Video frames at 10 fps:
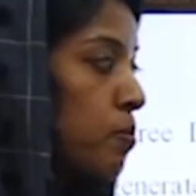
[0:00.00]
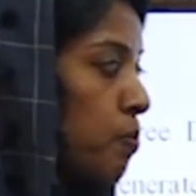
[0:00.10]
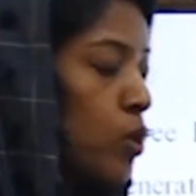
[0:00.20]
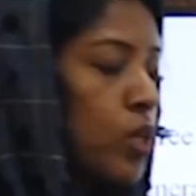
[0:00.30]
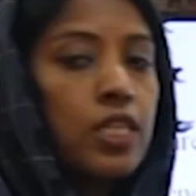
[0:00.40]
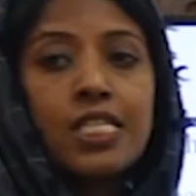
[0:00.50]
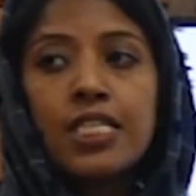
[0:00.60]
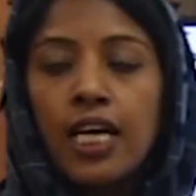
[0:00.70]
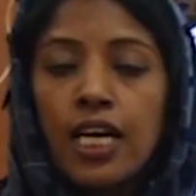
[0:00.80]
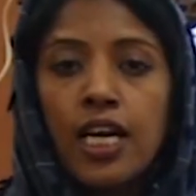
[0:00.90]
put the
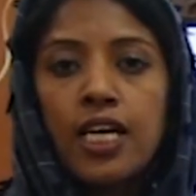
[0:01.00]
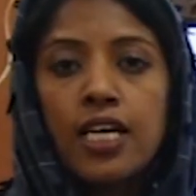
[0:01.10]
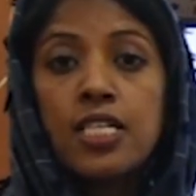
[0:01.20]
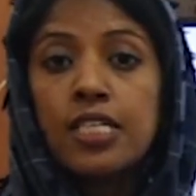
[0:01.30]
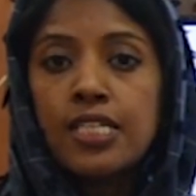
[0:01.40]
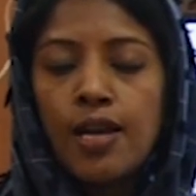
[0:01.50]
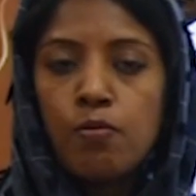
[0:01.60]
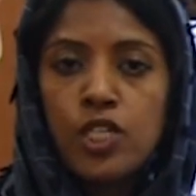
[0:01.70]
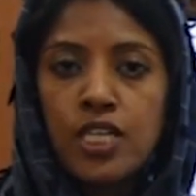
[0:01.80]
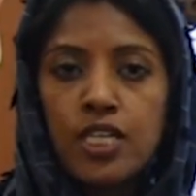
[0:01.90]
second layer
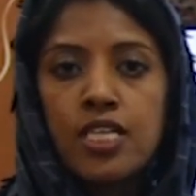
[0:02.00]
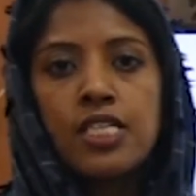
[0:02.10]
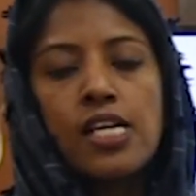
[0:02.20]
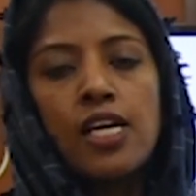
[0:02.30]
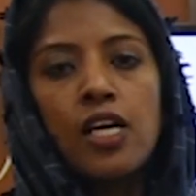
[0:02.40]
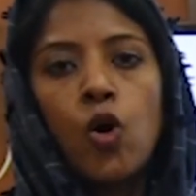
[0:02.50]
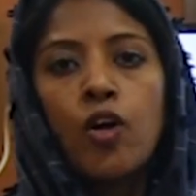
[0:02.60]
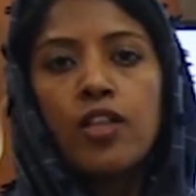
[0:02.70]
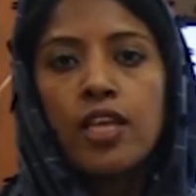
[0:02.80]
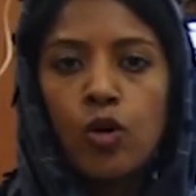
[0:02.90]
simultaneously
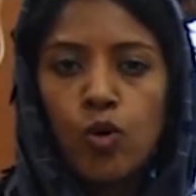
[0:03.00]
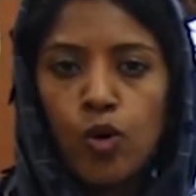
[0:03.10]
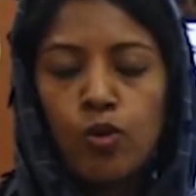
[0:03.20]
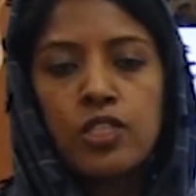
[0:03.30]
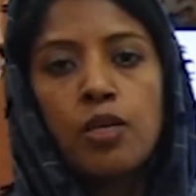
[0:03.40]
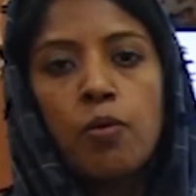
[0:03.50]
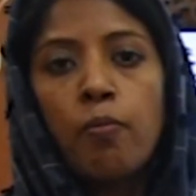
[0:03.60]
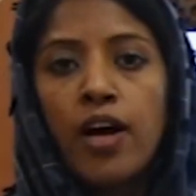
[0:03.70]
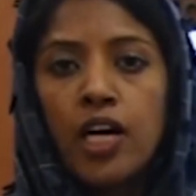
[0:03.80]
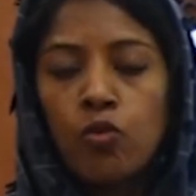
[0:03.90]
on the hollows
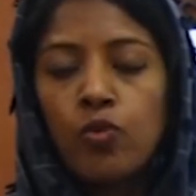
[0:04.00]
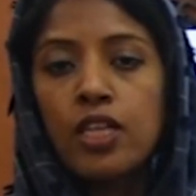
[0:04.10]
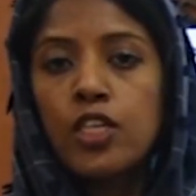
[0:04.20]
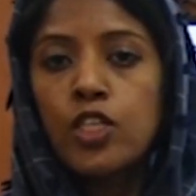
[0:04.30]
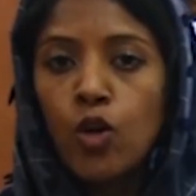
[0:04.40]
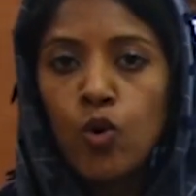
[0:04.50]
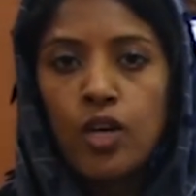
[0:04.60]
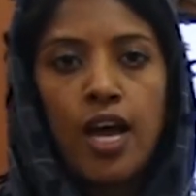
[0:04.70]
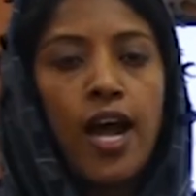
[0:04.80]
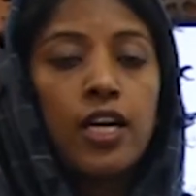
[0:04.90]
marked with
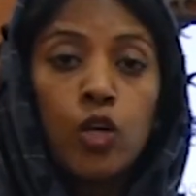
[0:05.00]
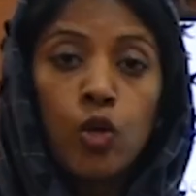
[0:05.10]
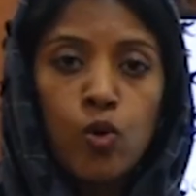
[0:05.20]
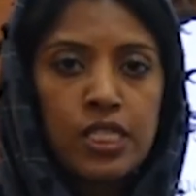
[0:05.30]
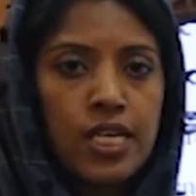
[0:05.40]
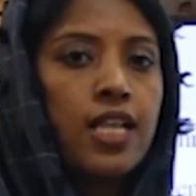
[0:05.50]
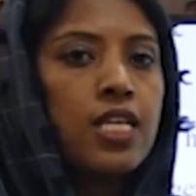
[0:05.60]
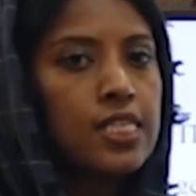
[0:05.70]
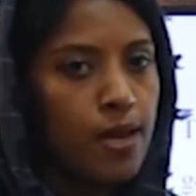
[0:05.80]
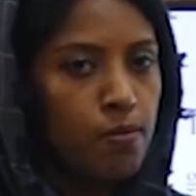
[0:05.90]
dot and cross at the
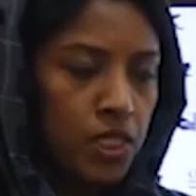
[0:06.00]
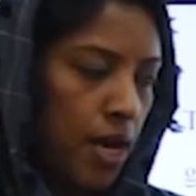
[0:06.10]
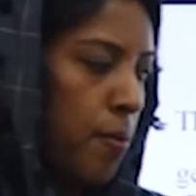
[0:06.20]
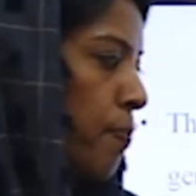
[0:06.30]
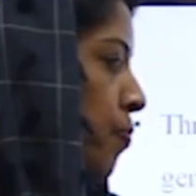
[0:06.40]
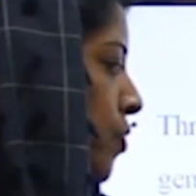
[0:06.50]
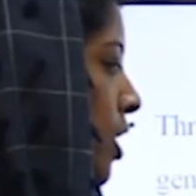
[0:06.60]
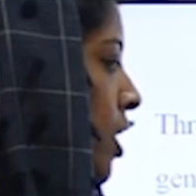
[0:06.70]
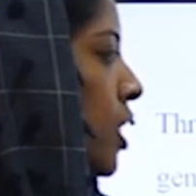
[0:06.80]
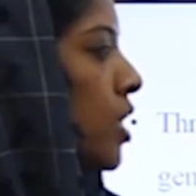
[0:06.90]
same time.
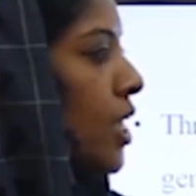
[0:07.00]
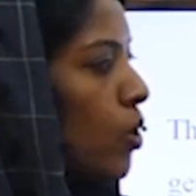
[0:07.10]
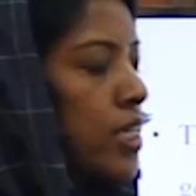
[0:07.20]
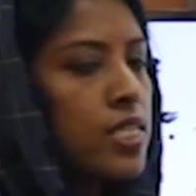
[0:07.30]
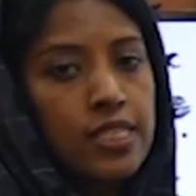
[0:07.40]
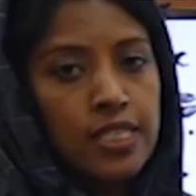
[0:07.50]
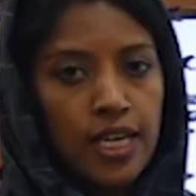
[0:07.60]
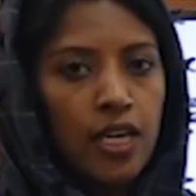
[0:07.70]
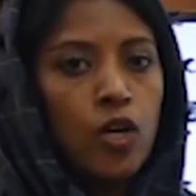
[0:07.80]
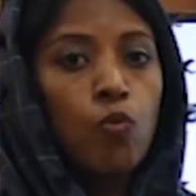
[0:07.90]
Now let us
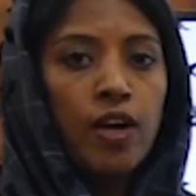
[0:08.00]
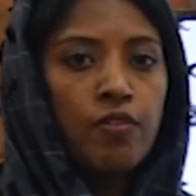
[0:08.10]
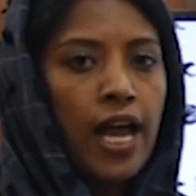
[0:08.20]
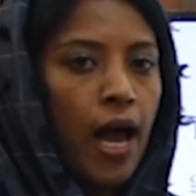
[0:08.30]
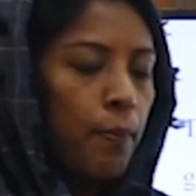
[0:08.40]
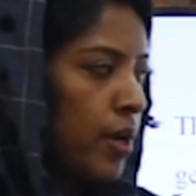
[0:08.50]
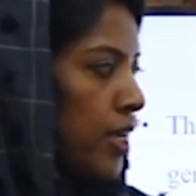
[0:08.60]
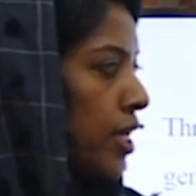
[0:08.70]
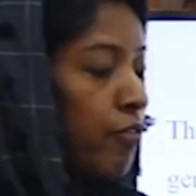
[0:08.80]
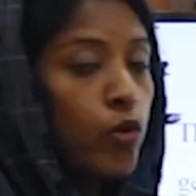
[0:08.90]
see what will happen
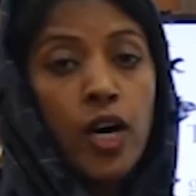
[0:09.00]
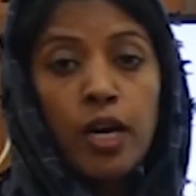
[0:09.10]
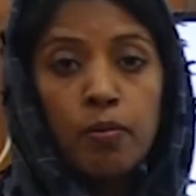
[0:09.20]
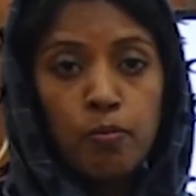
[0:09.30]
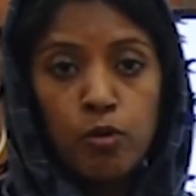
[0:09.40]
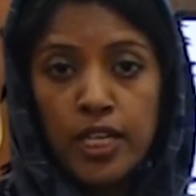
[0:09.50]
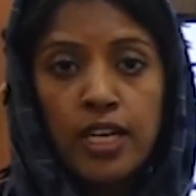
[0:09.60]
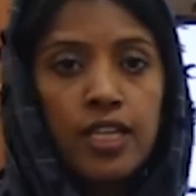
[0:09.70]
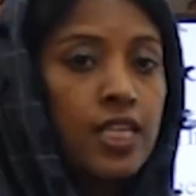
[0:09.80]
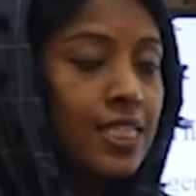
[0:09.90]
if you are
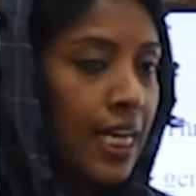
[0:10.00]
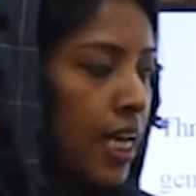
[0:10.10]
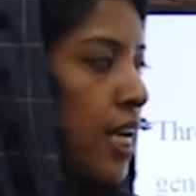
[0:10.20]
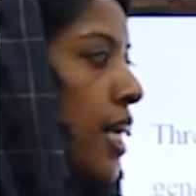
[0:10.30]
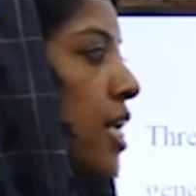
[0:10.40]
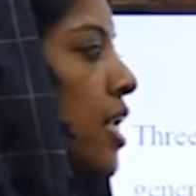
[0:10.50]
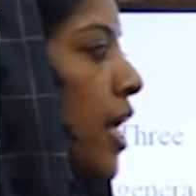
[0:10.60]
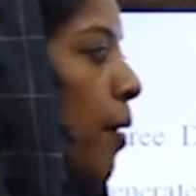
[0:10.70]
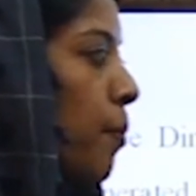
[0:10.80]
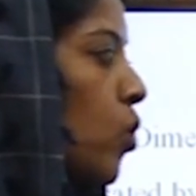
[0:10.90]
putting the second layer
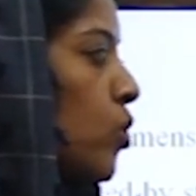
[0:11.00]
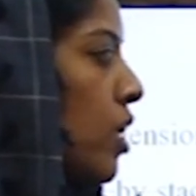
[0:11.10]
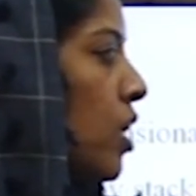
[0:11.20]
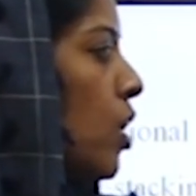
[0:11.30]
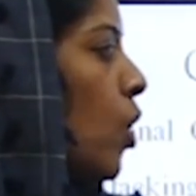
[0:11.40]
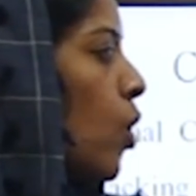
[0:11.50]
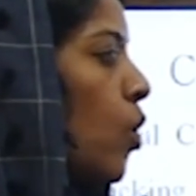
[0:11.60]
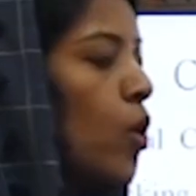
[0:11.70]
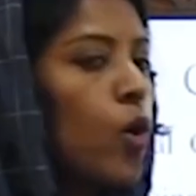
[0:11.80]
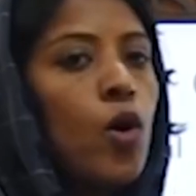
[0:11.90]
above the
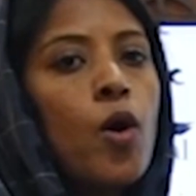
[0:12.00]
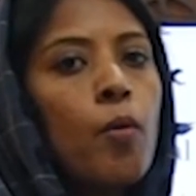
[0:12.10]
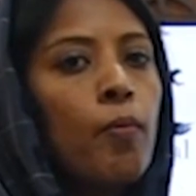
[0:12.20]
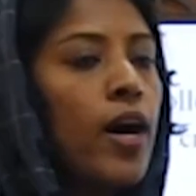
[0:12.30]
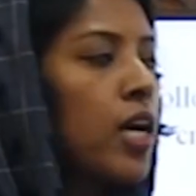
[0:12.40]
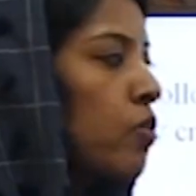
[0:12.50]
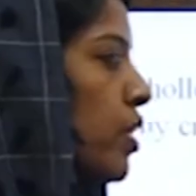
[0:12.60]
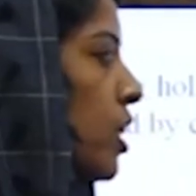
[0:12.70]
hollow marked with